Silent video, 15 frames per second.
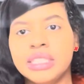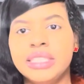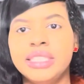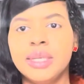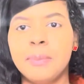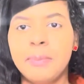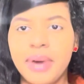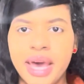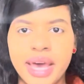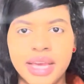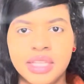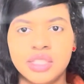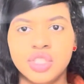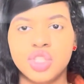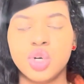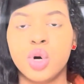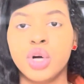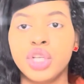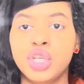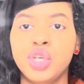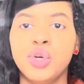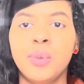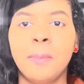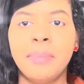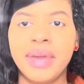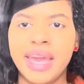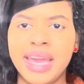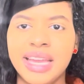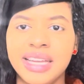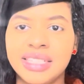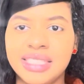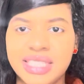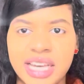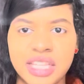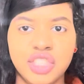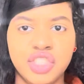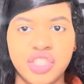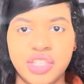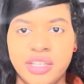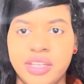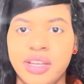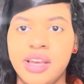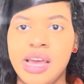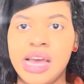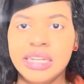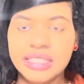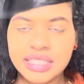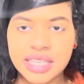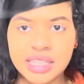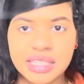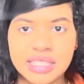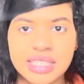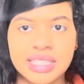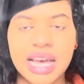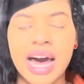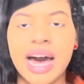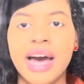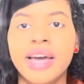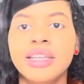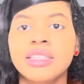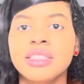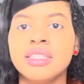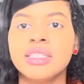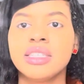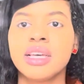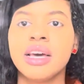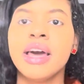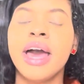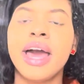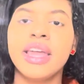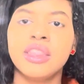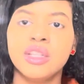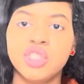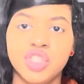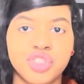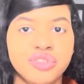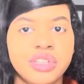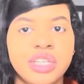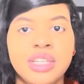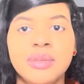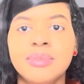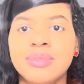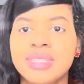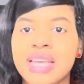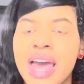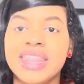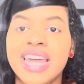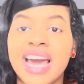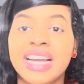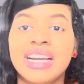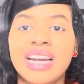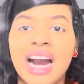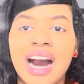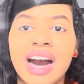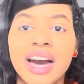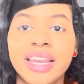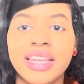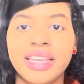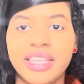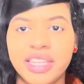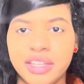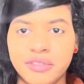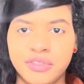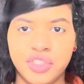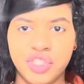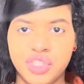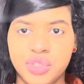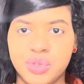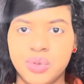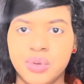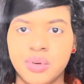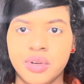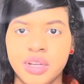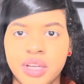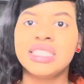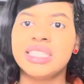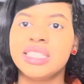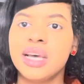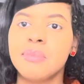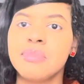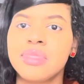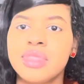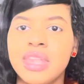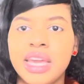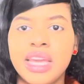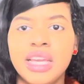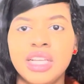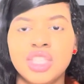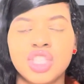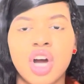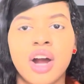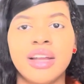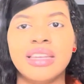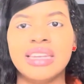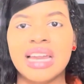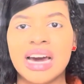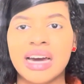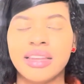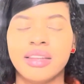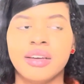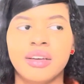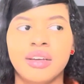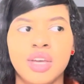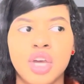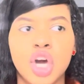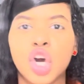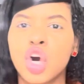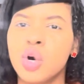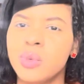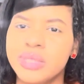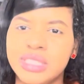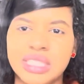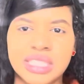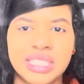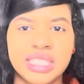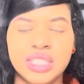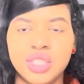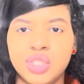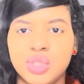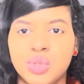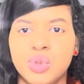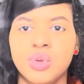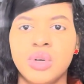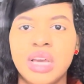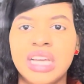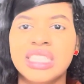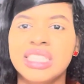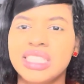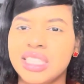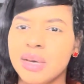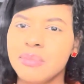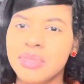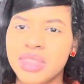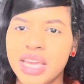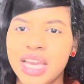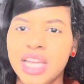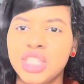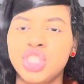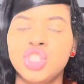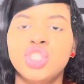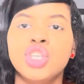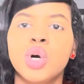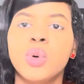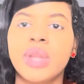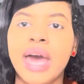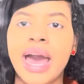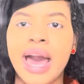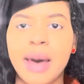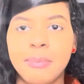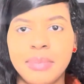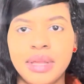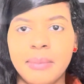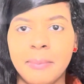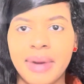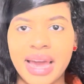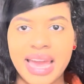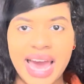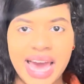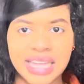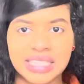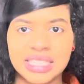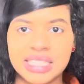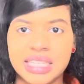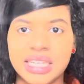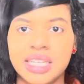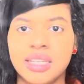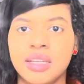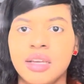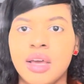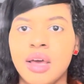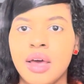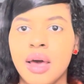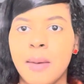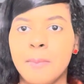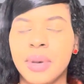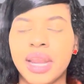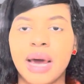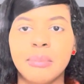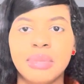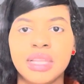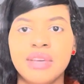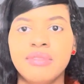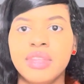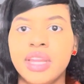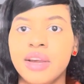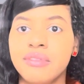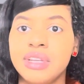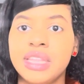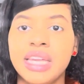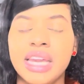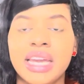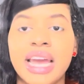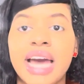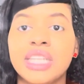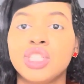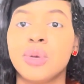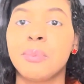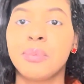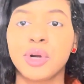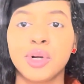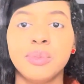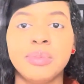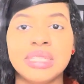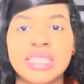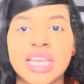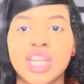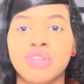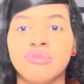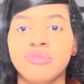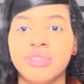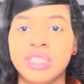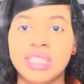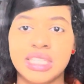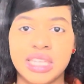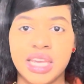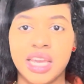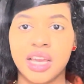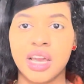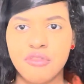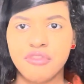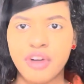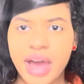depends on you paying attention to the signs and the dreams that God gives you. Some things are not coincidental. Some things don't happen by accident, but I believe that everything has a purpose and a reasoning for